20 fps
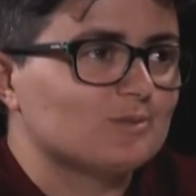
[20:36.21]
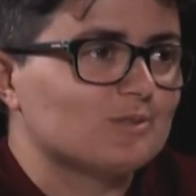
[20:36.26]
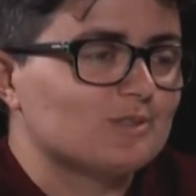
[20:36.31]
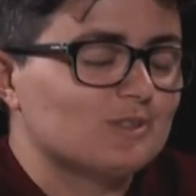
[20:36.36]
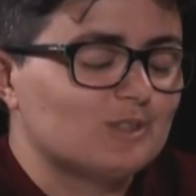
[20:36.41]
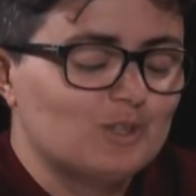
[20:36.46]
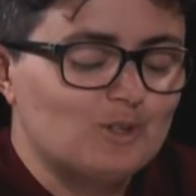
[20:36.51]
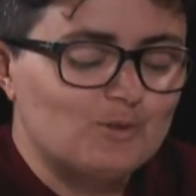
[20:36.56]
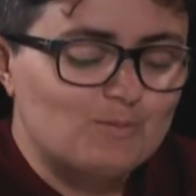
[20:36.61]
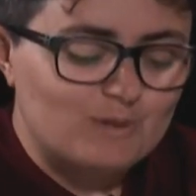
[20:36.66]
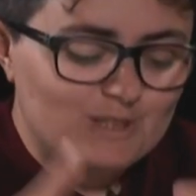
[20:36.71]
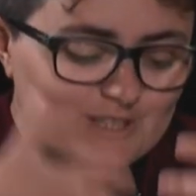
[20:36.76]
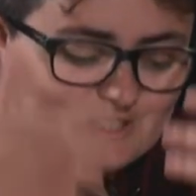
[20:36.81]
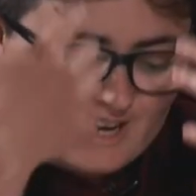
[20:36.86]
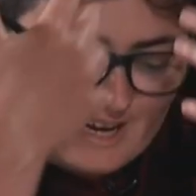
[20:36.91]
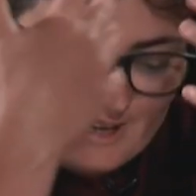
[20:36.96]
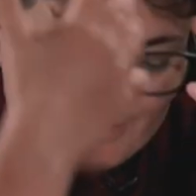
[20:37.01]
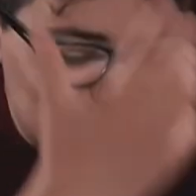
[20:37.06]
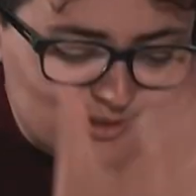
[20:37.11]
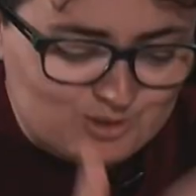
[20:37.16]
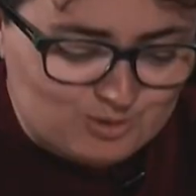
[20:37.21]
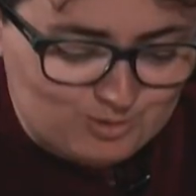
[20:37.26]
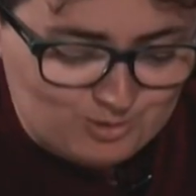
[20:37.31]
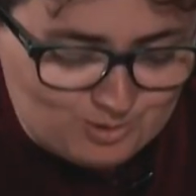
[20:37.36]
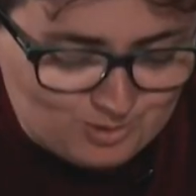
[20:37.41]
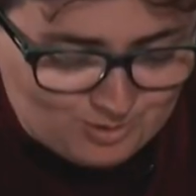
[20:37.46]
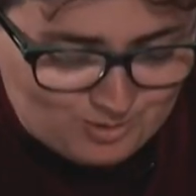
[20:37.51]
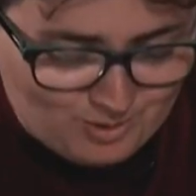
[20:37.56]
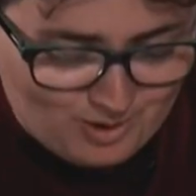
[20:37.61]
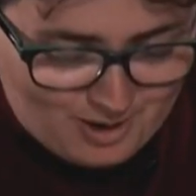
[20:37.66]
humans have
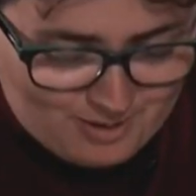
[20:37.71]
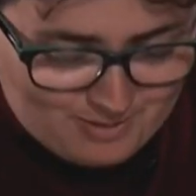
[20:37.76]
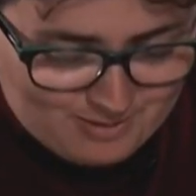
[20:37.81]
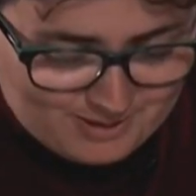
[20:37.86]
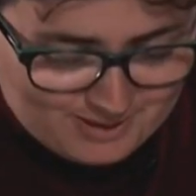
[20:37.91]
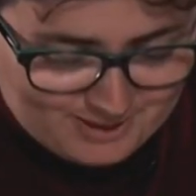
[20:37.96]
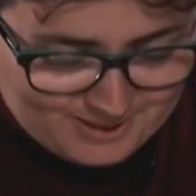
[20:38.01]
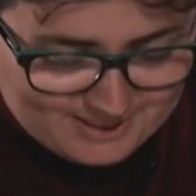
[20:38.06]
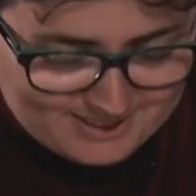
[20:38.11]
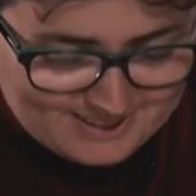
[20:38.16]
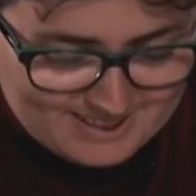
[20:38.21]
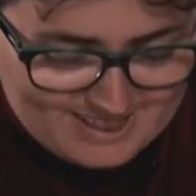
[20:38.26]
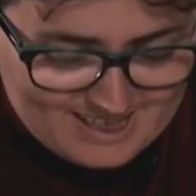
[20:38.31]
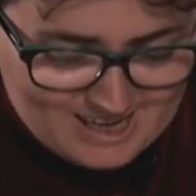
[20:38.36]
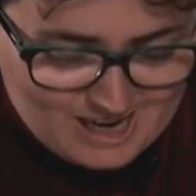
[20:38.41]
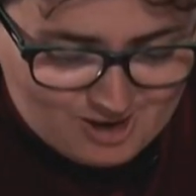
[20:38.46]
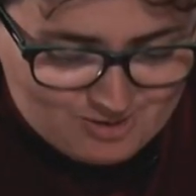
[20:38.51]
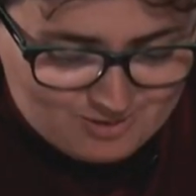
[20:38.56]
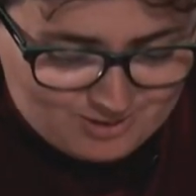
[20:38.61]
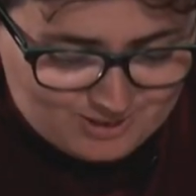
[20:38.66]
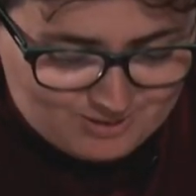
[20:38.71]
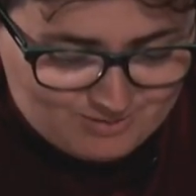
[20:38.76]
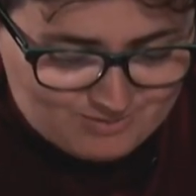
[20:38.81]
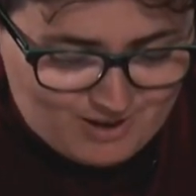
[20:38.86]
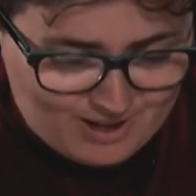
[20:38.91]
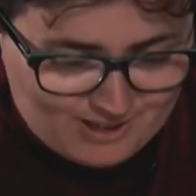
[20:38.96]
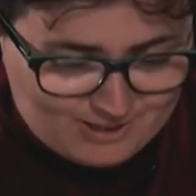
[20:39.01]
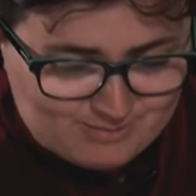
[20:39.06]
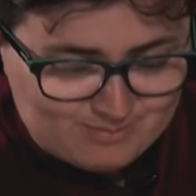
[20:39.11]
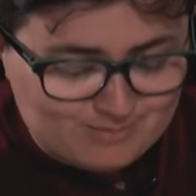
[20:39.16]
through our
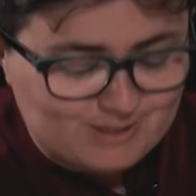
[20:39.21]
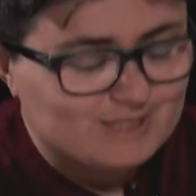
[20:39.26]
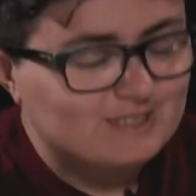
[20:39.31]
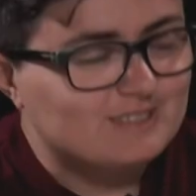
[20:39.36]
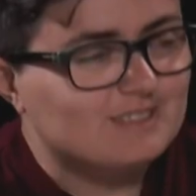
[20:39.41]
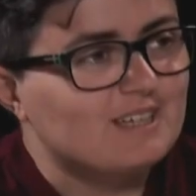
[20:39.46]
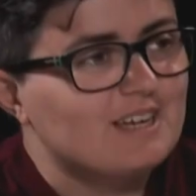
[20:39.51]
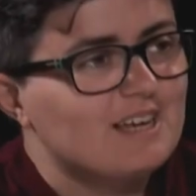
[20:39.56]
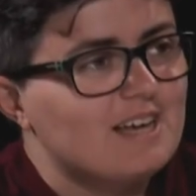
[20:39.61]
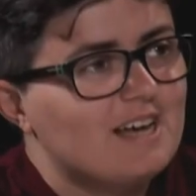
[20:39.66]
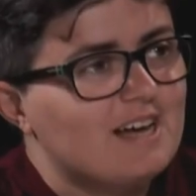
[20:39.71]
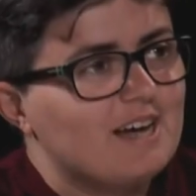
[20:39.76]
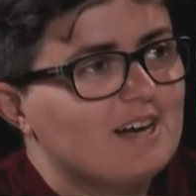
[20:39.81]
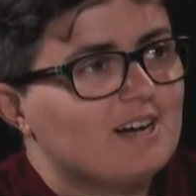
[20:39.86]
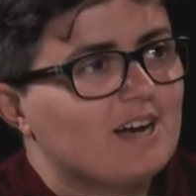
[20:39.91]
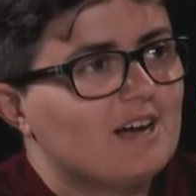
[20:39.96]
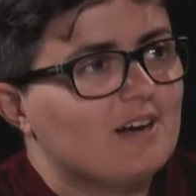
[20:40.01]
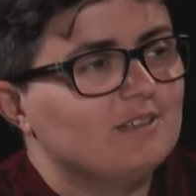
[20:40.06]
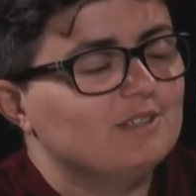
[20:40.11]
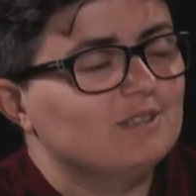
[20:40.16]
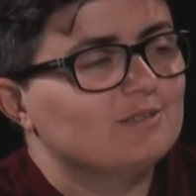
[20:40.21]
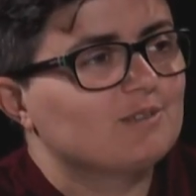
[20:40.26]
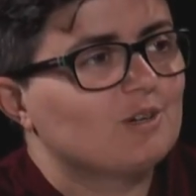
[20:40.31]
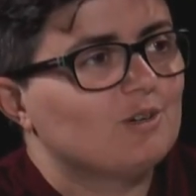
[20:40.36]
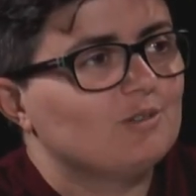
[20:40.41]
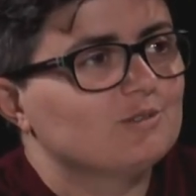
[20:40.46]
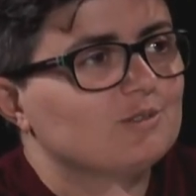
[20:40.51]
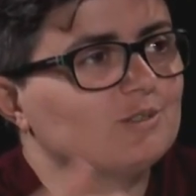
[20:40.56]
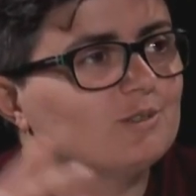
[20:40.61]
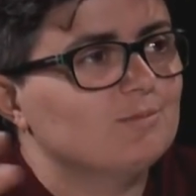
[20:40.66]
development kind of
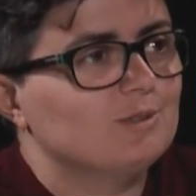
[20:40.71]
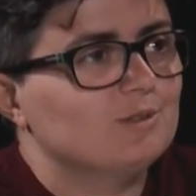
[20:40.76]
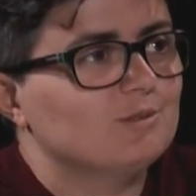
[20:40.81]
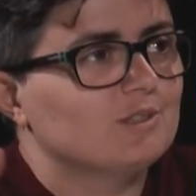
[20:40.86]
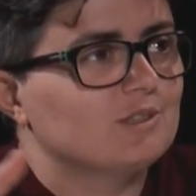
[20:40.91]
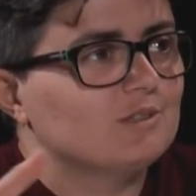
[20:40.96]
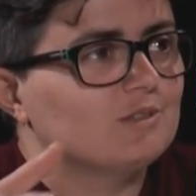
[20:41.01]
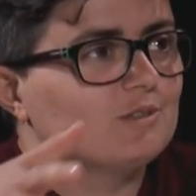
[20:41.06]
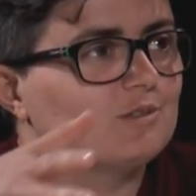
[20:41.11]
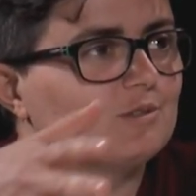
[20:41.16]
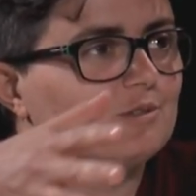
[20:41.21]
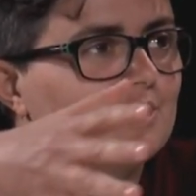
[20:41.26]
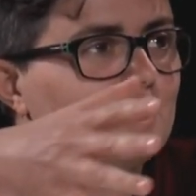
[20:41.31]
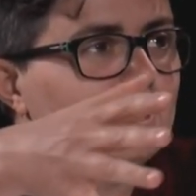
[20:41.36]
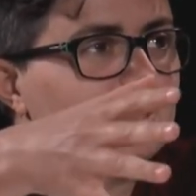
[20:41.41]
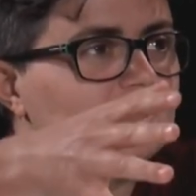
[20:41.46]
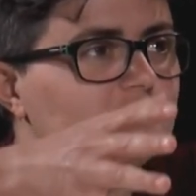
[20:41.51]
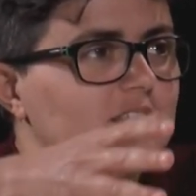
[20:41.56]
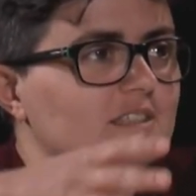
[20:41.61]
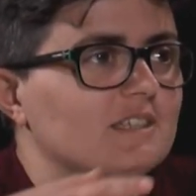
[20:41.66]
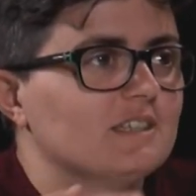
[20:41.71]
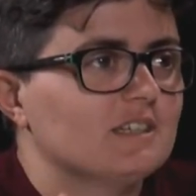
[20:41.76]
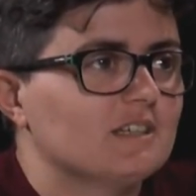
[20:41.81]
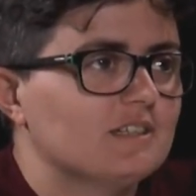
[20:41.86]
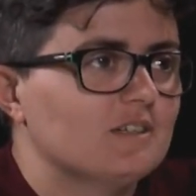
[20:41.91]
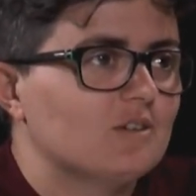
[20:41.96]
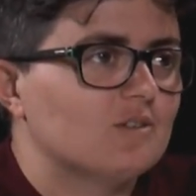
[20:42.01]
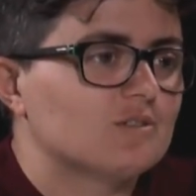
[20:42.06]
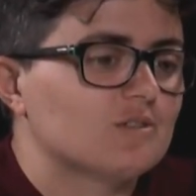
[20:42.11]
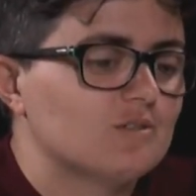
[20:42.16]
contributed to creating, and
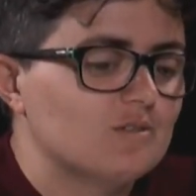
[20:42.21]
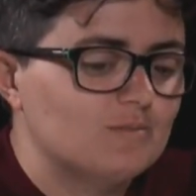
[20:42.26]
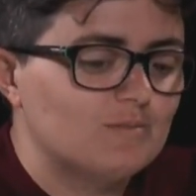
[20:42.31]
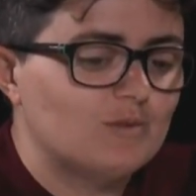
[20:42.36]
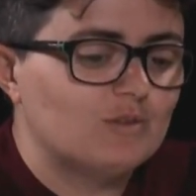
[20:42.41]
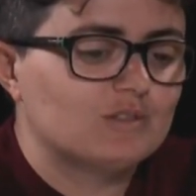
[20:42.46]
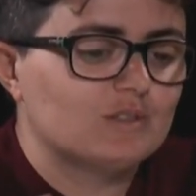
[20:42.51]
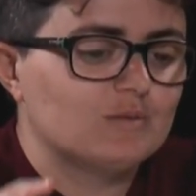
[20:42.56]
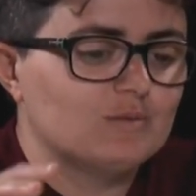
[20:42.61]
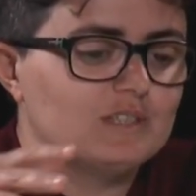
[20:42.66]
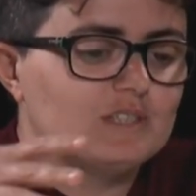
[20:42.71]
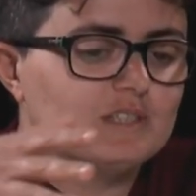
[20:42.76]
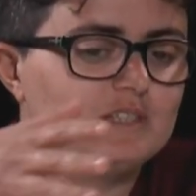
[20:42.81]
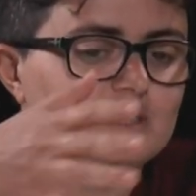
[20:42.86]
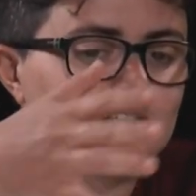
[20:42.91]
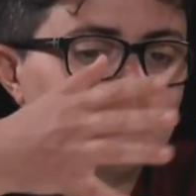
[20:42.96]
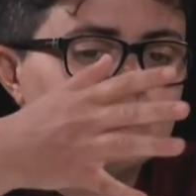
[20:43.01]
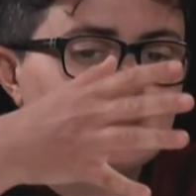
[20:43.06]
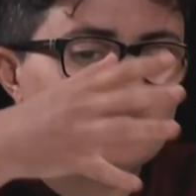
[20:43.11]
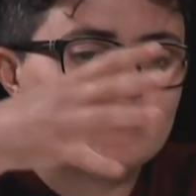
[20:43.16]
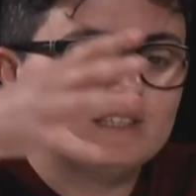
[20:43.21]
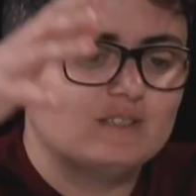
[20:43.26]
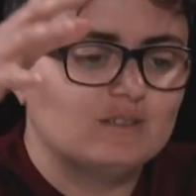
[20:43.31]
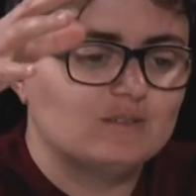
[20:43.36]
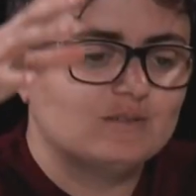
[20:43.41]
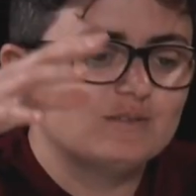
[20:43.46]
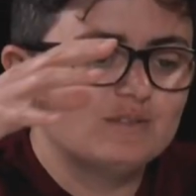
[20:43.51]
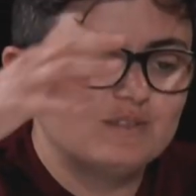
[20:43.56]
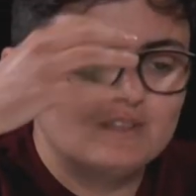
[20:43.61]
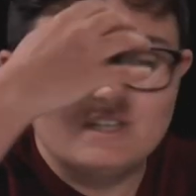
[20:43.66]
also in Malta we see this kind
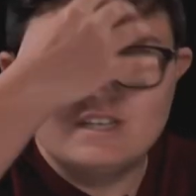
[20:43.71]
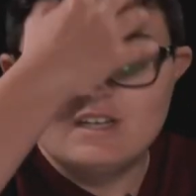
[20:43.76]
of